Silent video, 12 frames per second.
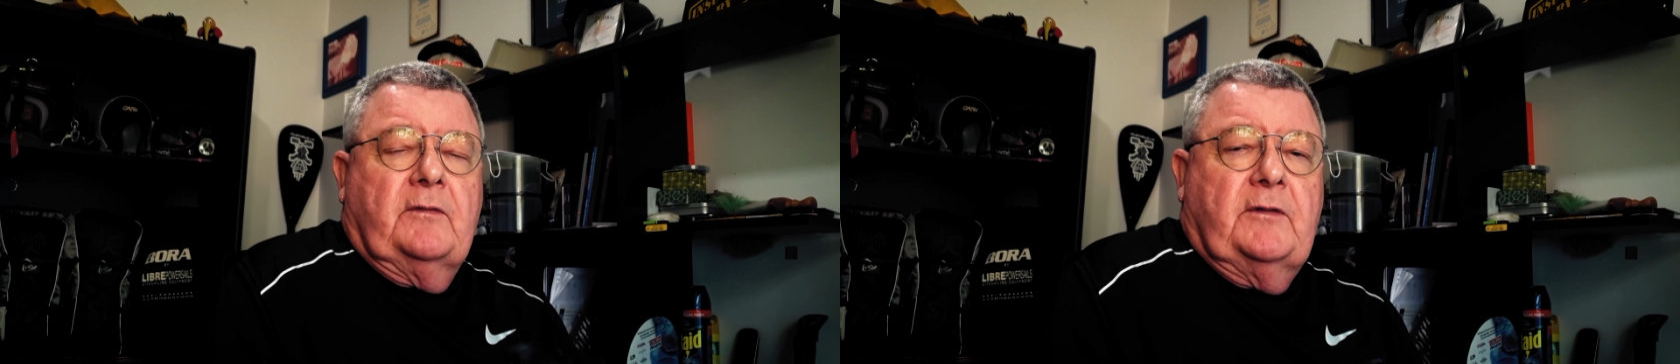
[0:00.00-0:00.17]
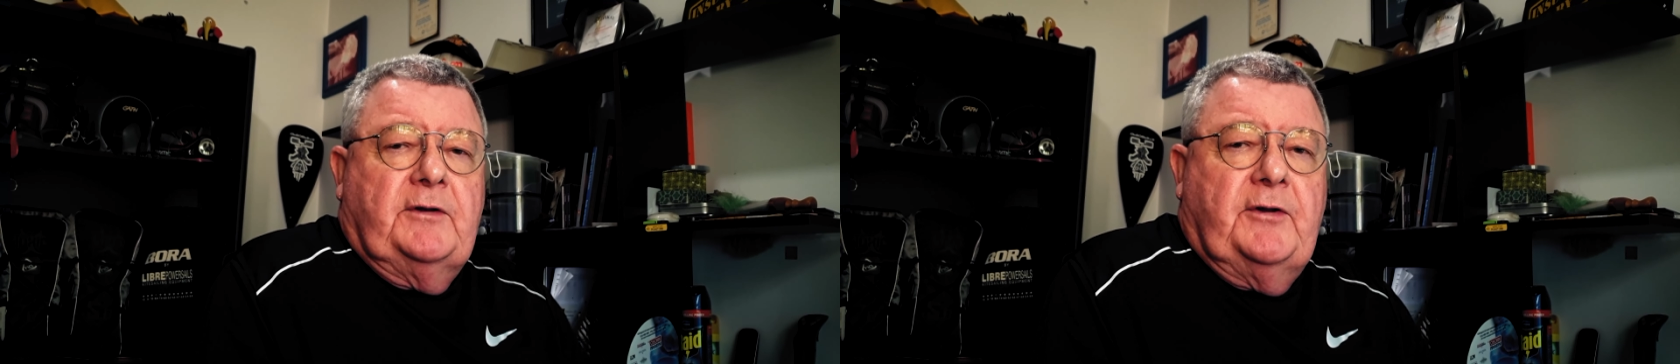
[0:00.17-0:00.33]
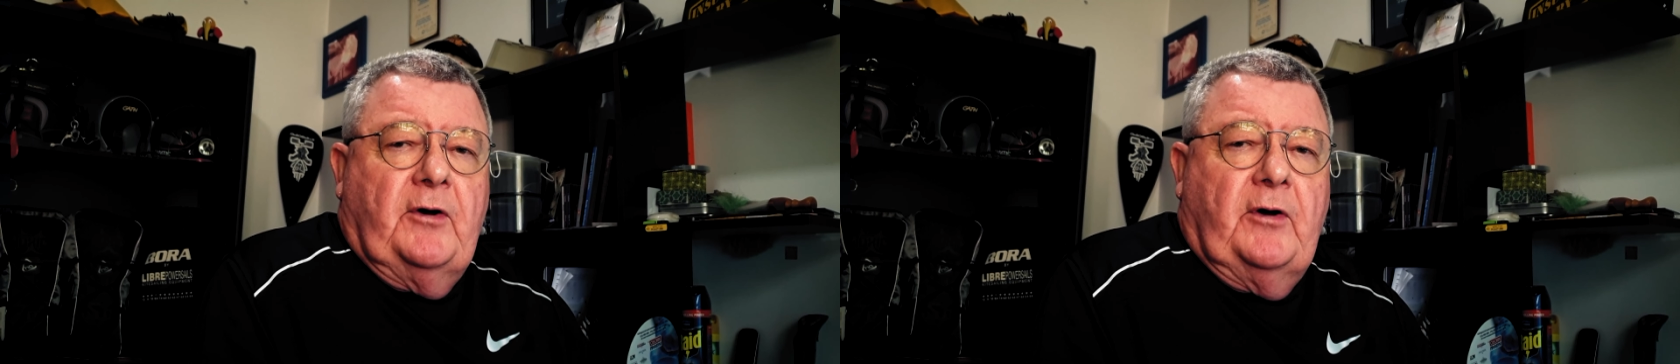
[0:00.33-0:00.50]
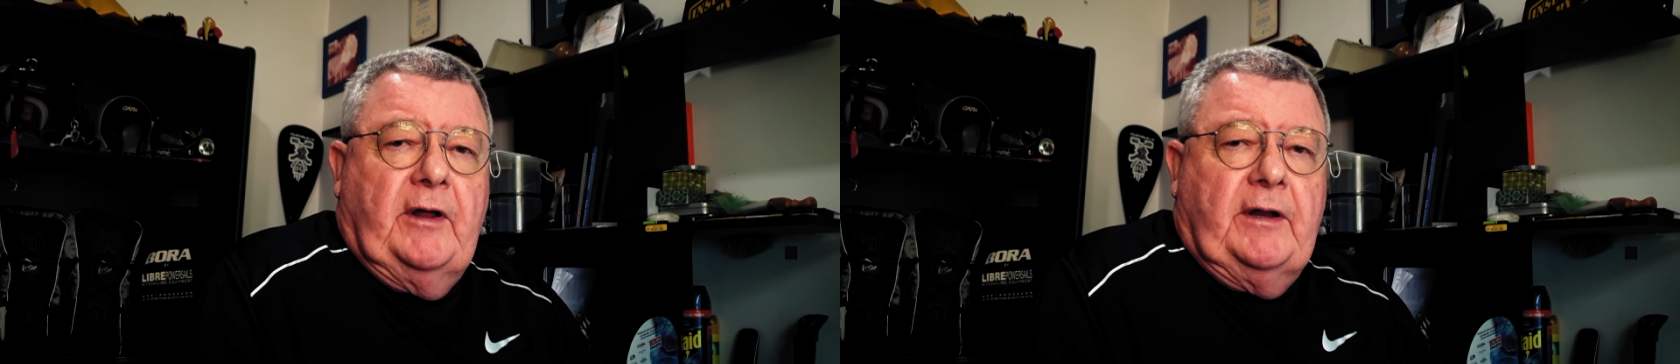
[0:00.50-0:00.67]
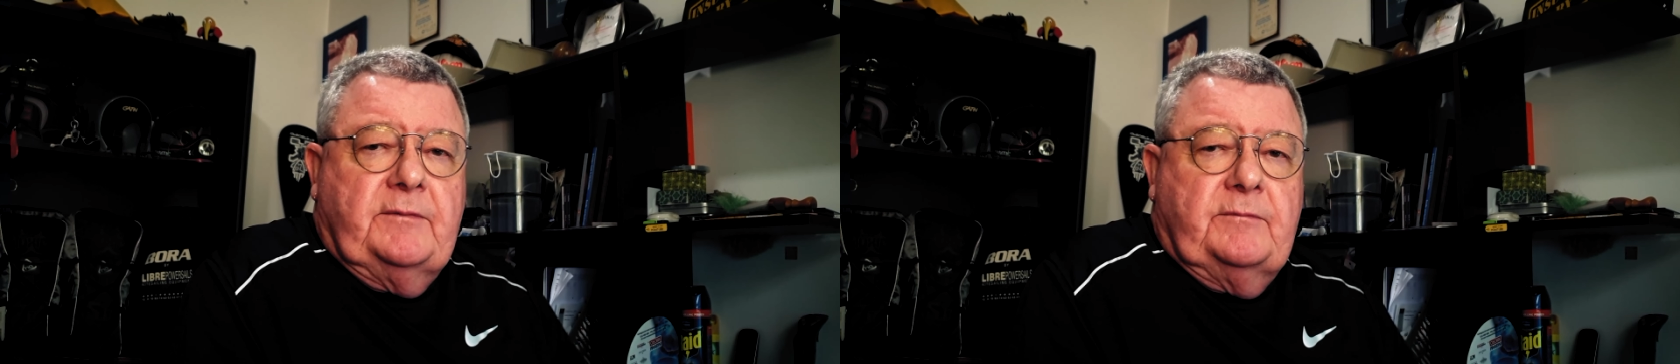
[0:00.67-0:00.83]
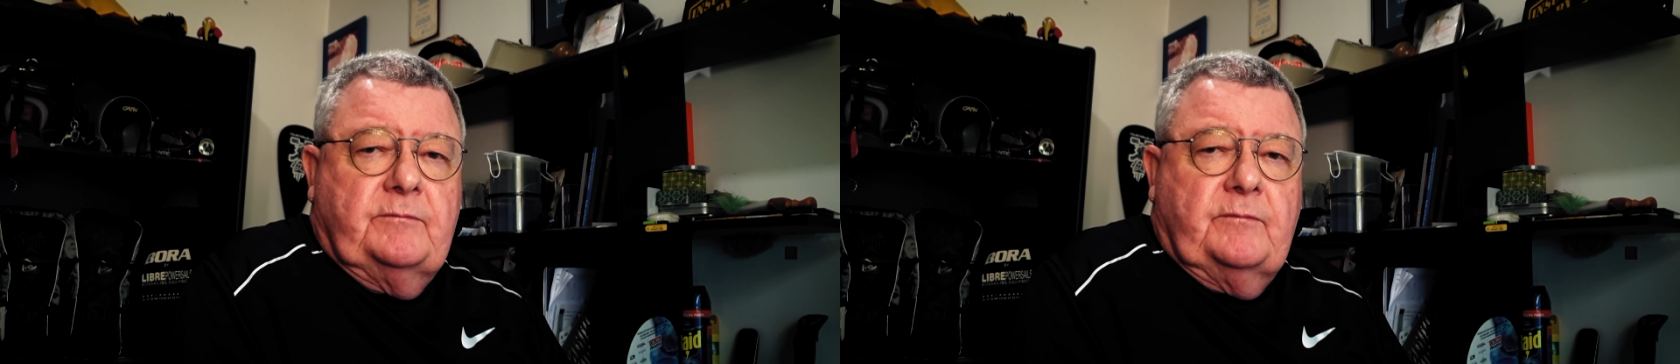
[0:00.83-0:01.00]
The diet
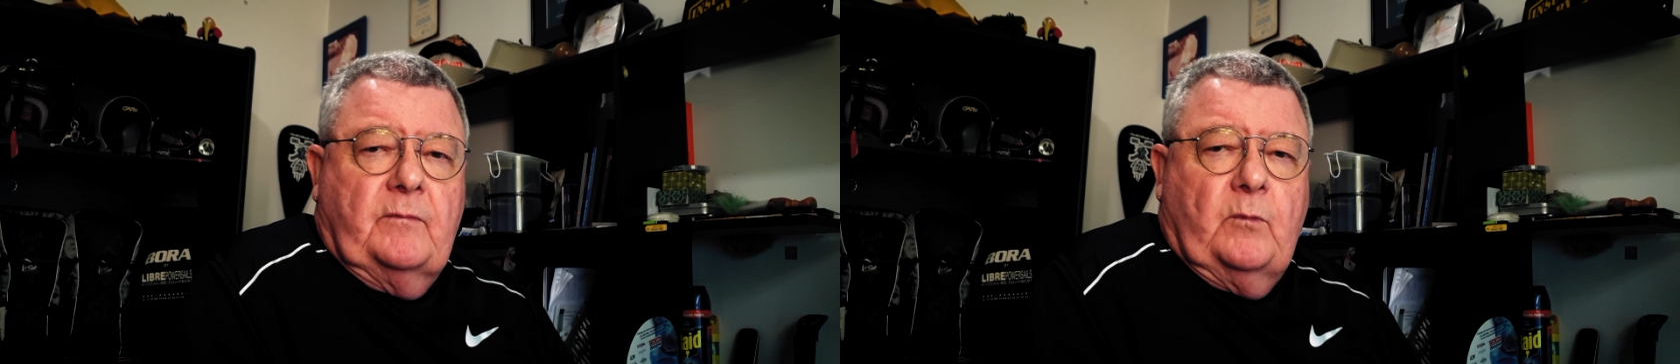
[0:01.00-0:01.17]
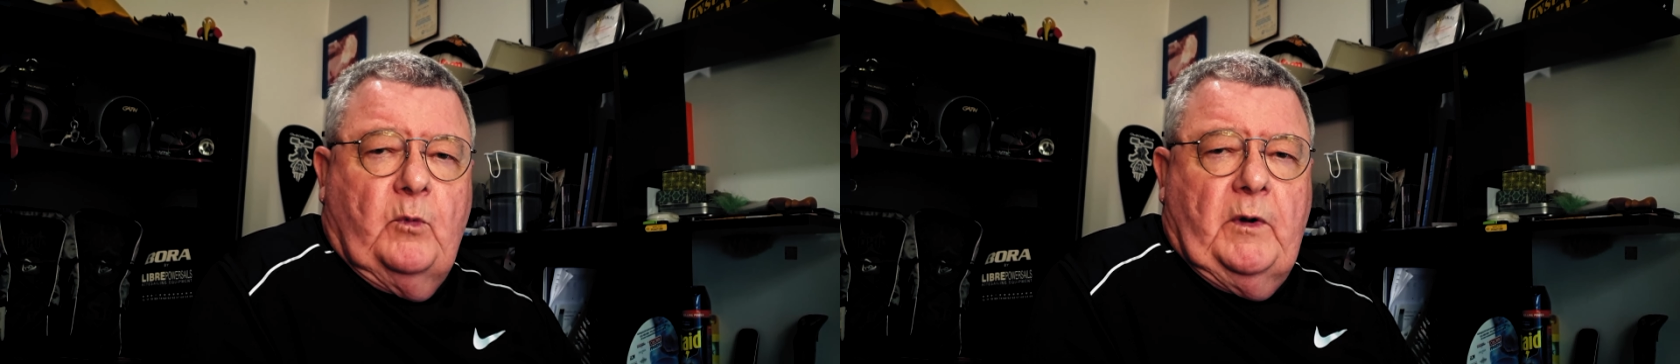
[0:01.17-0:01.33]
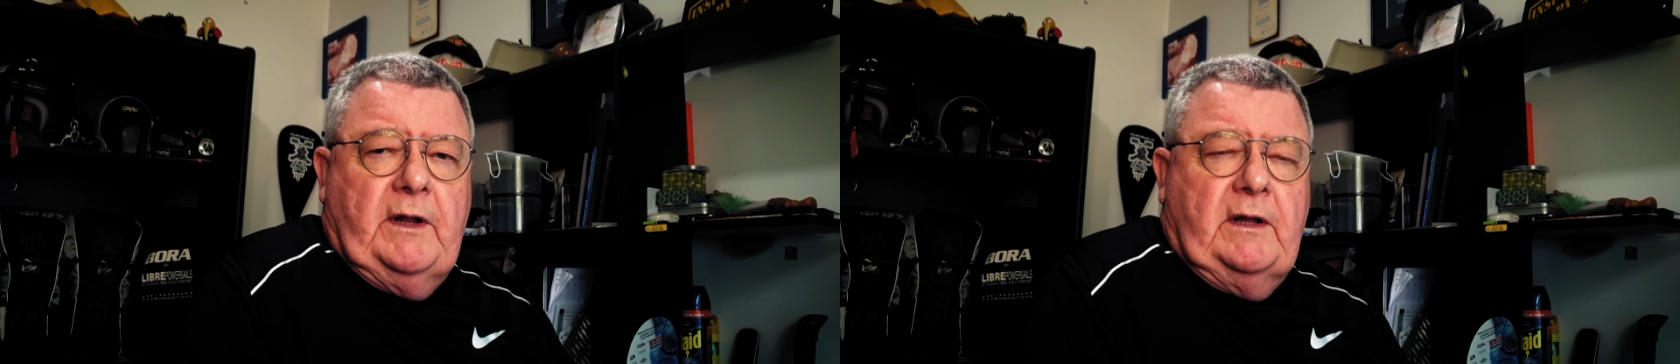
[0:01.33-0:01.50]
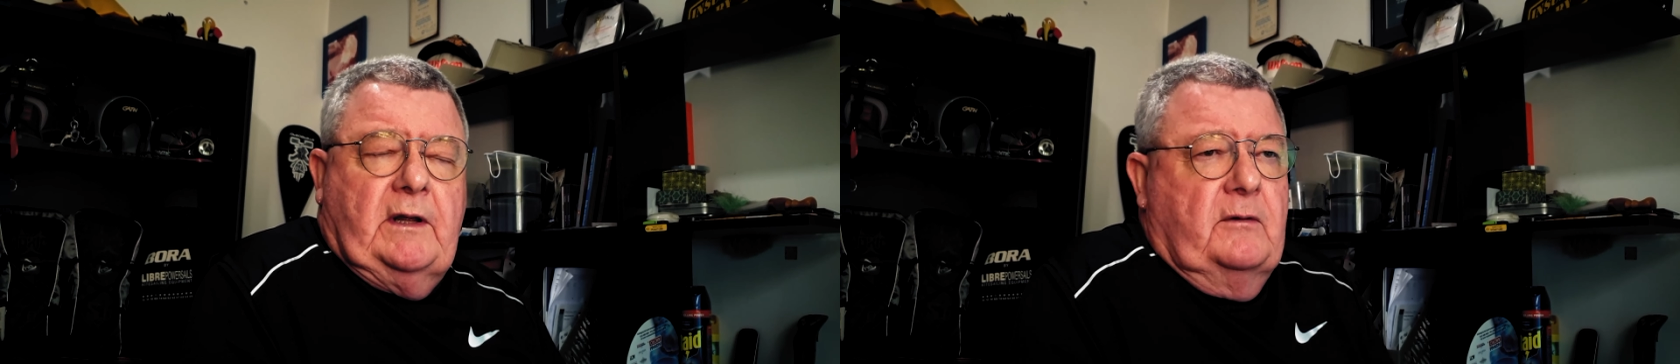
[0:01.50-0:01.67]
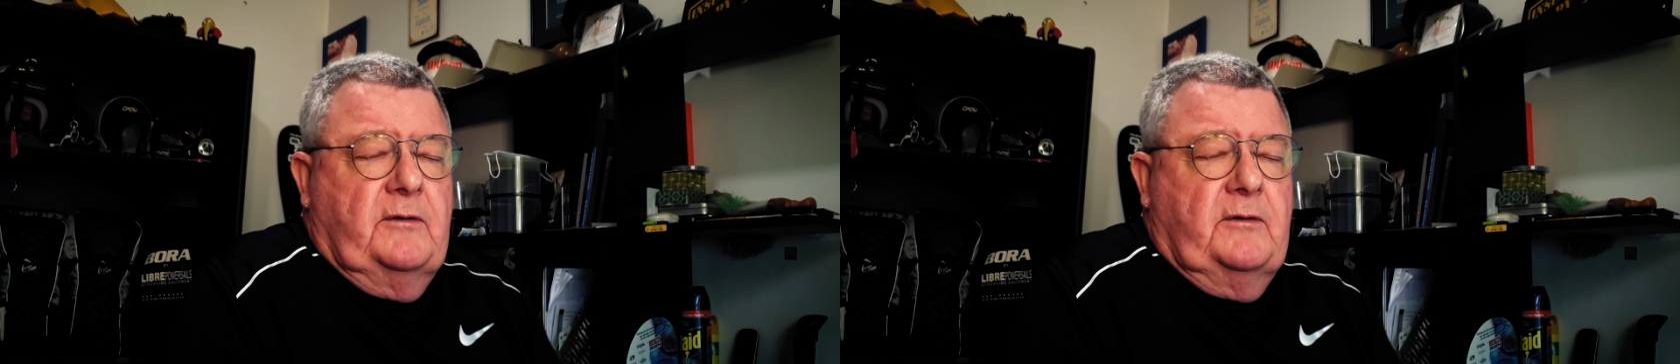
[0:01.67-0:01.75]
week